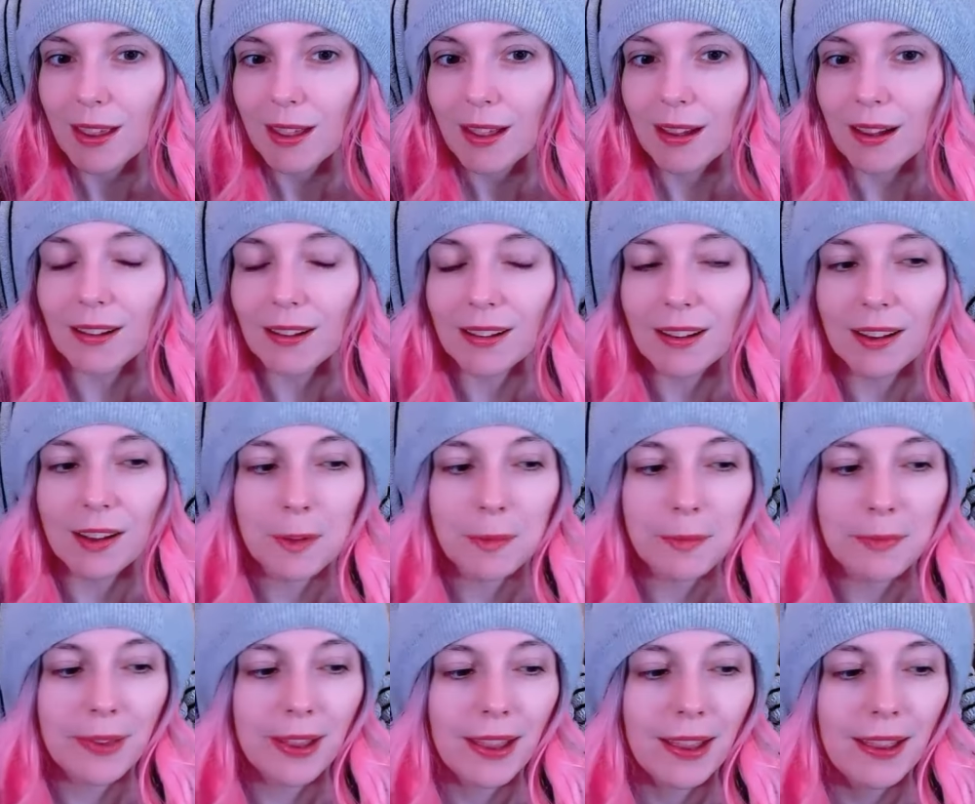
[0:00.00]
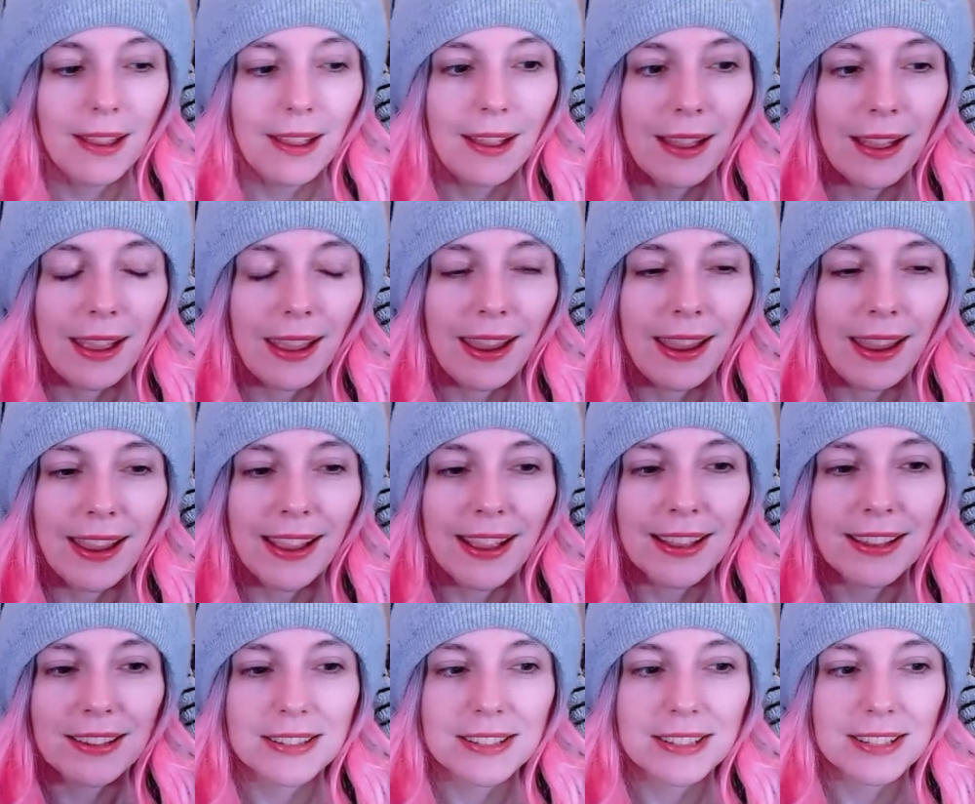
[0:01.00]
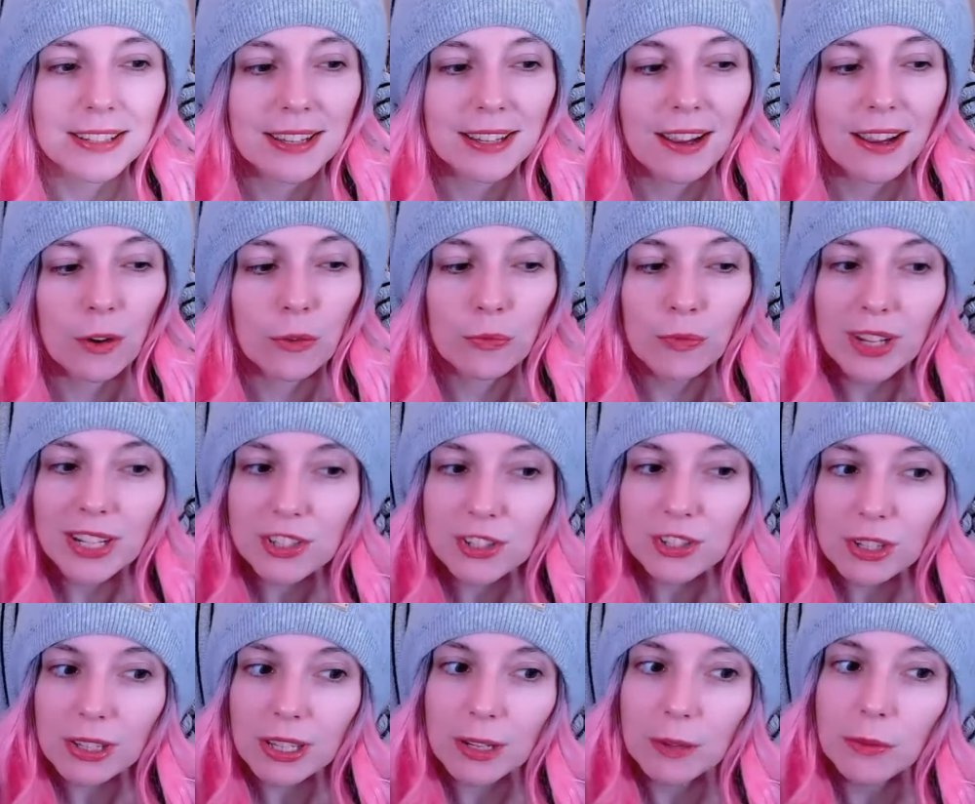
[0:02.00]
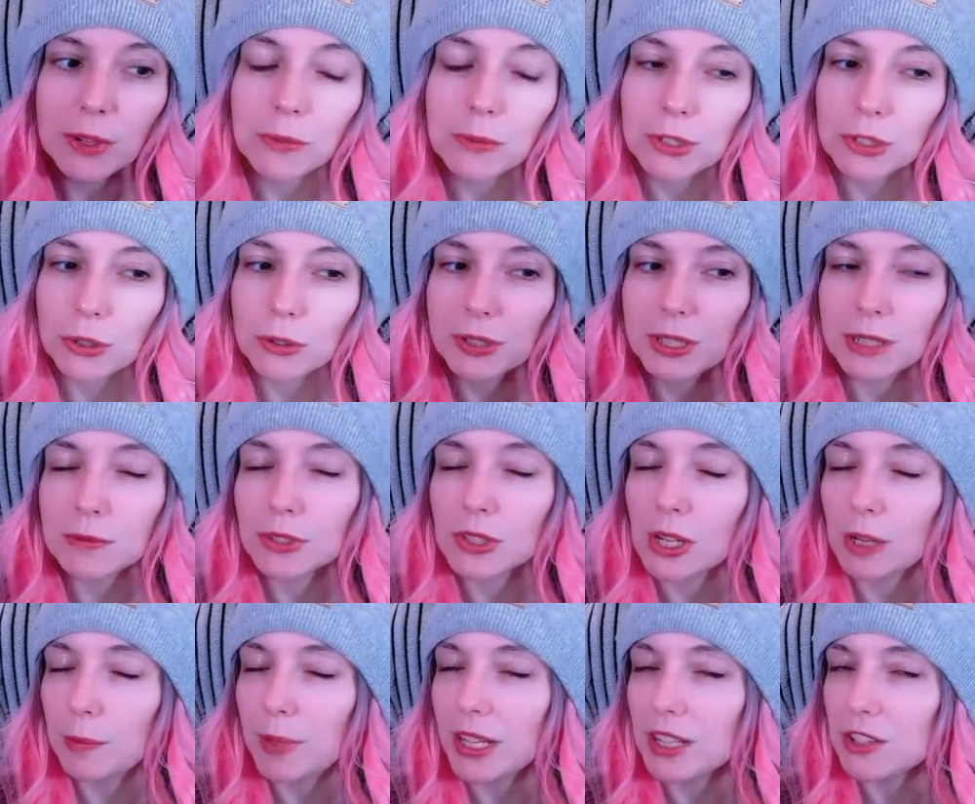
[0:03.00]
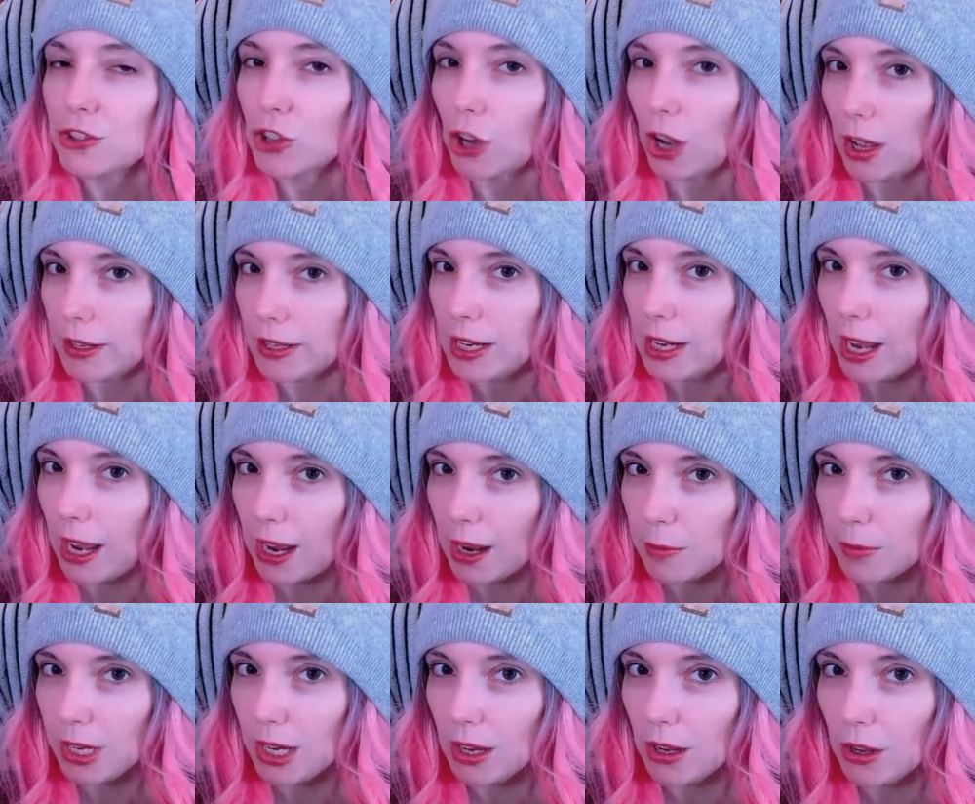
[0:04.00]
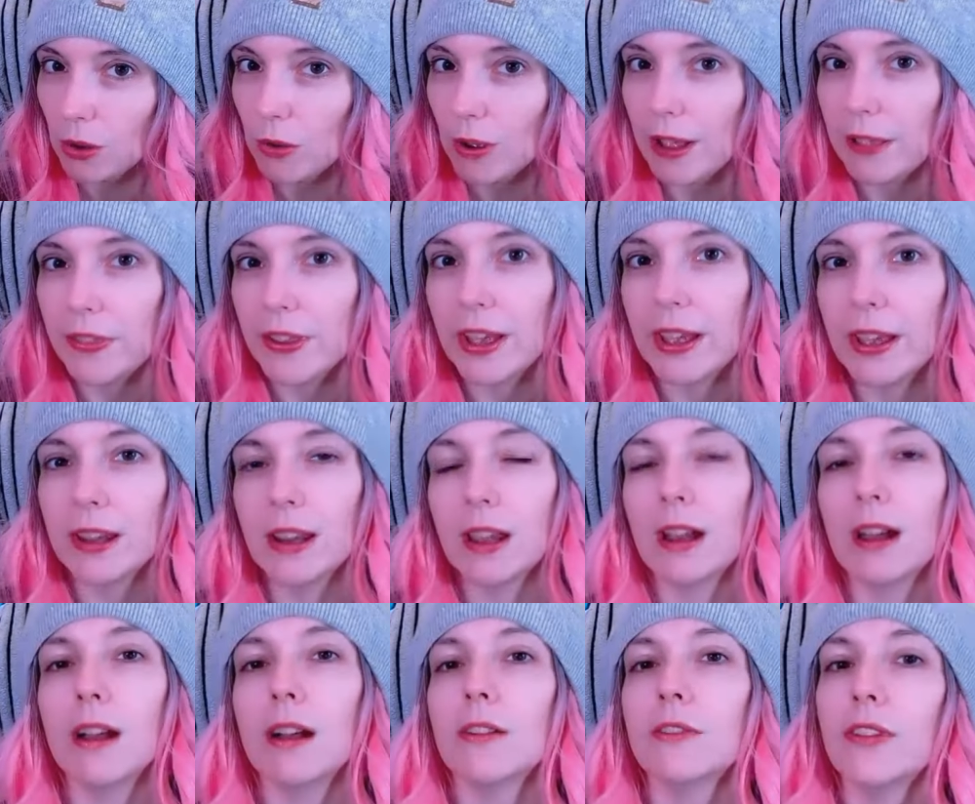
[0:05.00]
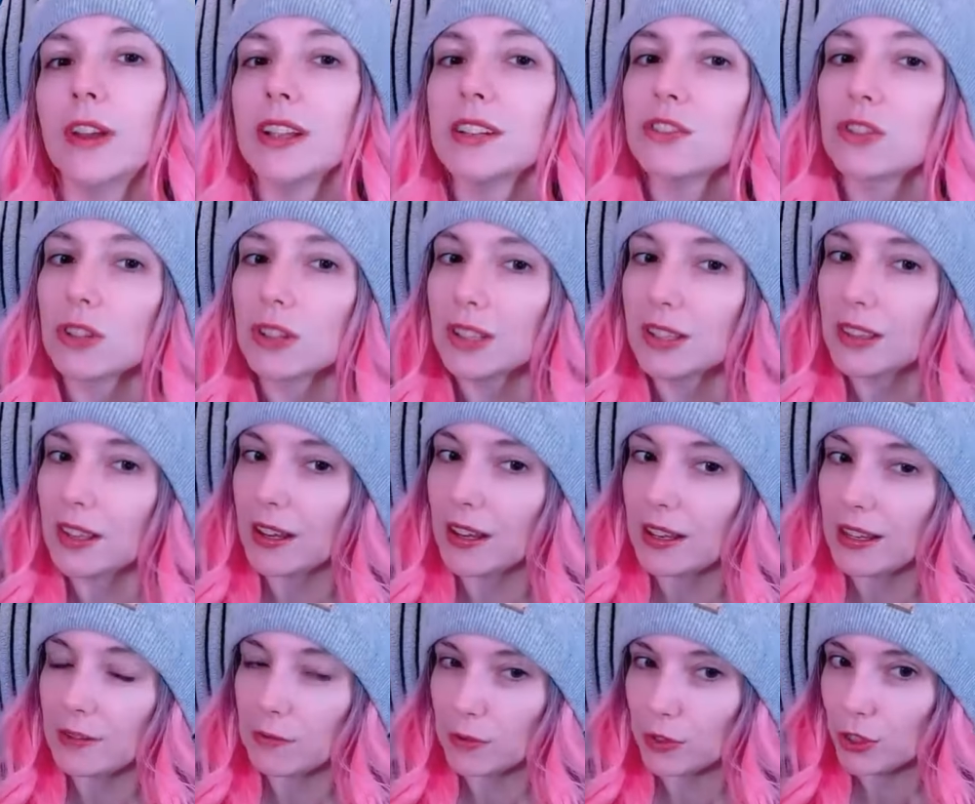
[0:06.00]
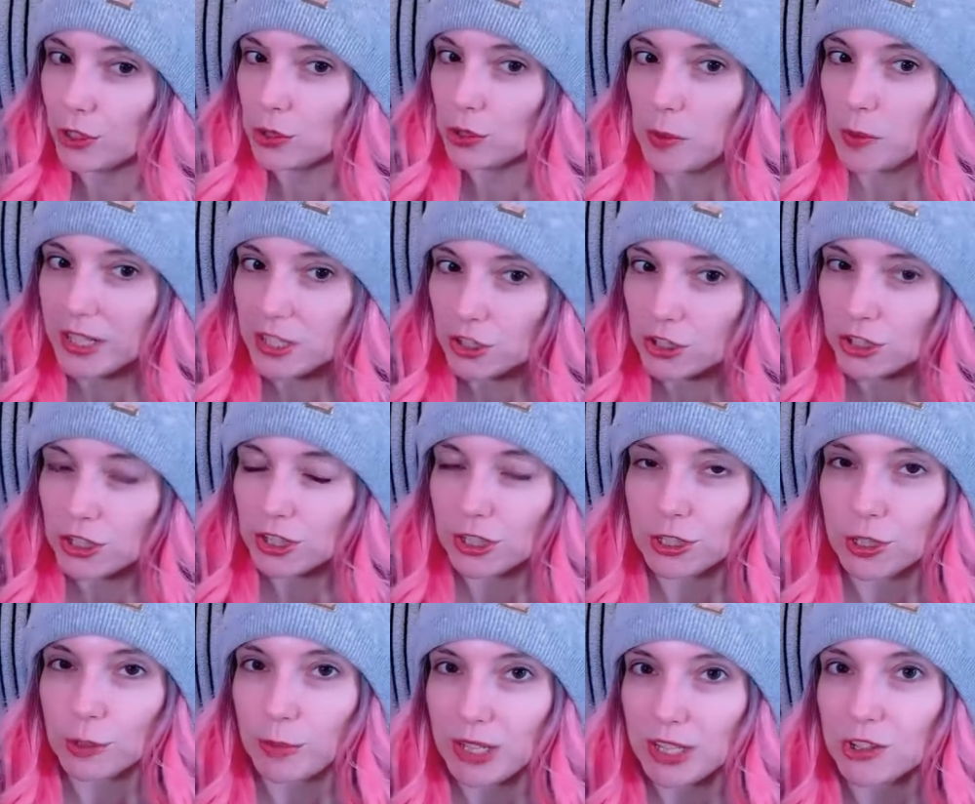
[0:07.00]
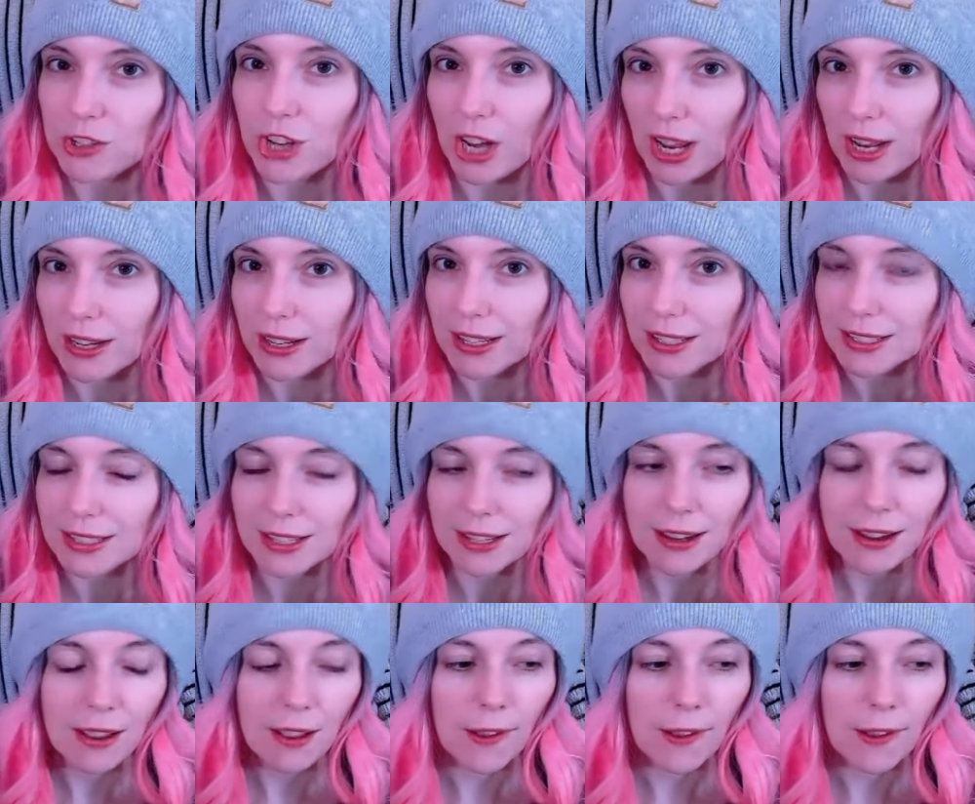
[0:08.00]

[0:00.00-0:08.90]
Um, and originally we were told that it was going to be a Johnny cameo, and then eventually that it was switched to be Janet.